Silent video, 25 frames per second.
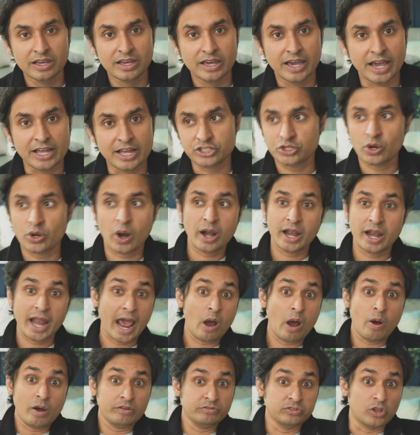And so
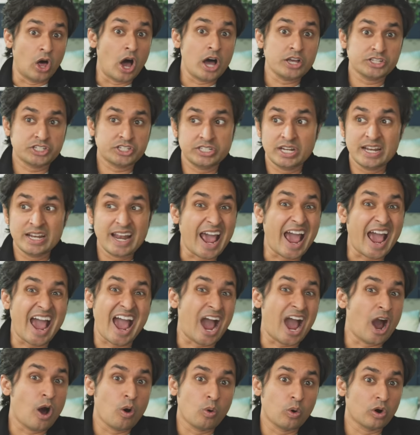now I've lost an
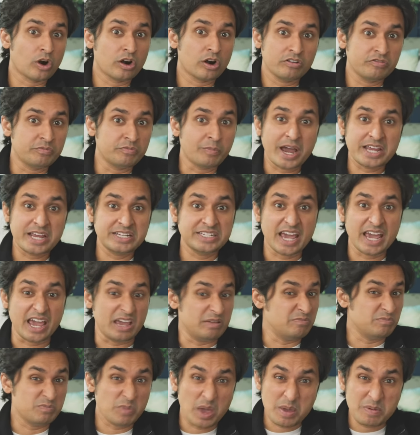hour of my day,
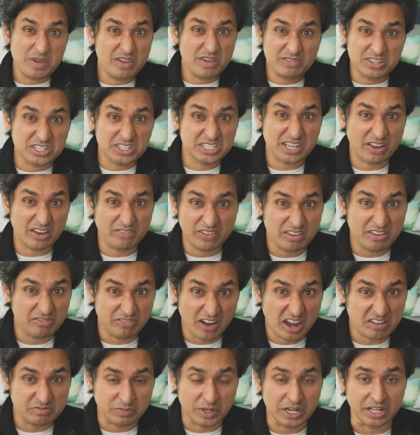maybe even
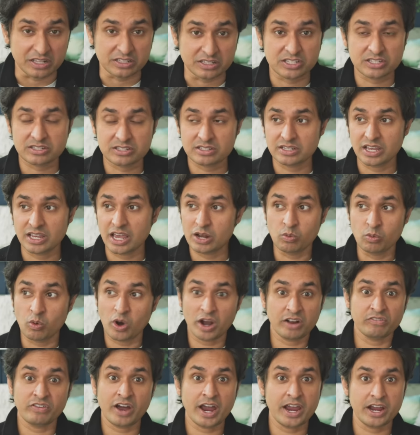75 minutes. And what
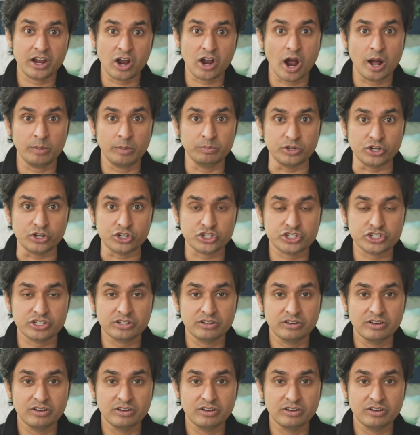have I accomplished?